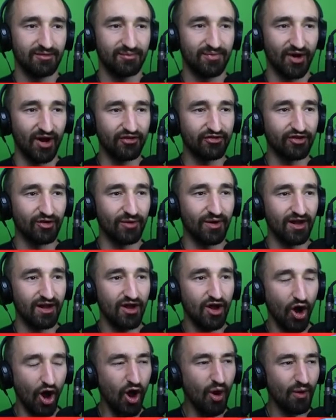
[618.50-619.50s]
But also, what?
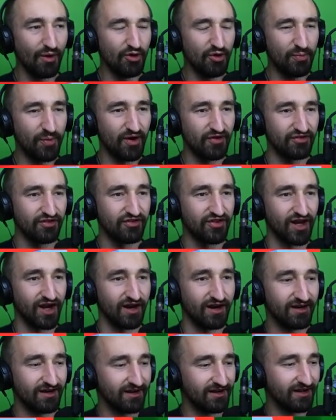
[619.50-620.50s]
Oh, a new person's
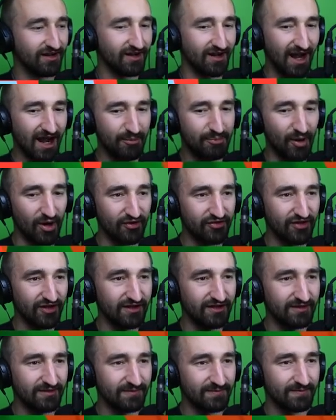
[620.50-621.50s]
here. Hi,
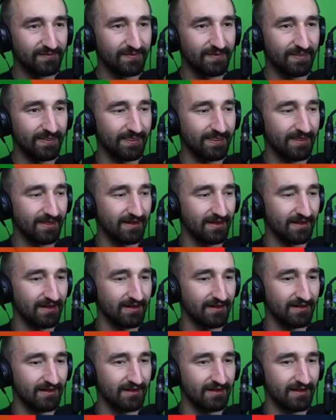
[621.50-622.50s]
person.
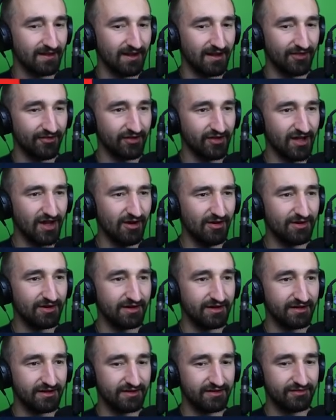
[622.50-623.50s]
How's it
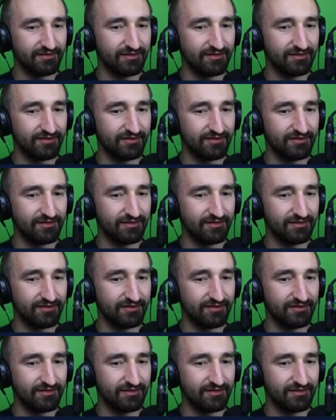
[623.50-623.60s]
going?